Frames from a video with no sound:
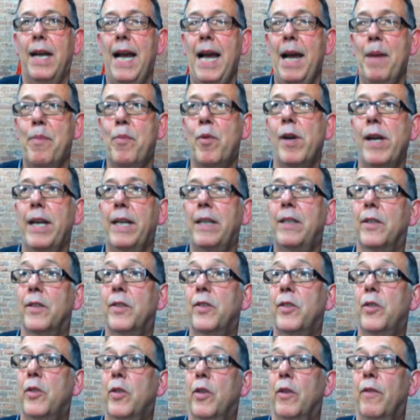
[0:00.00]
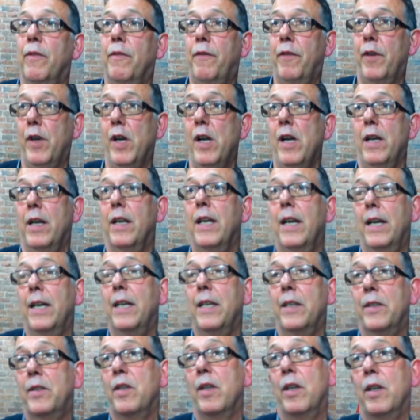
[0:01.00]
apparatus
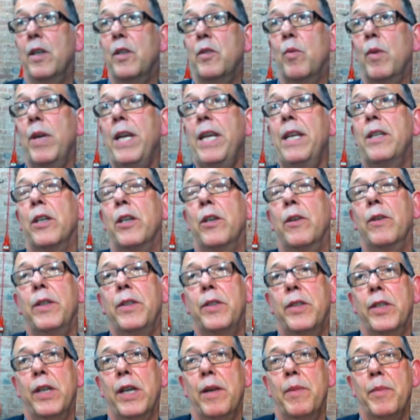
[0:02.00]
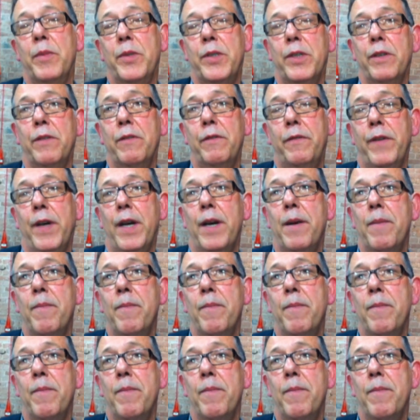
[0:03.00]
as we do in terms of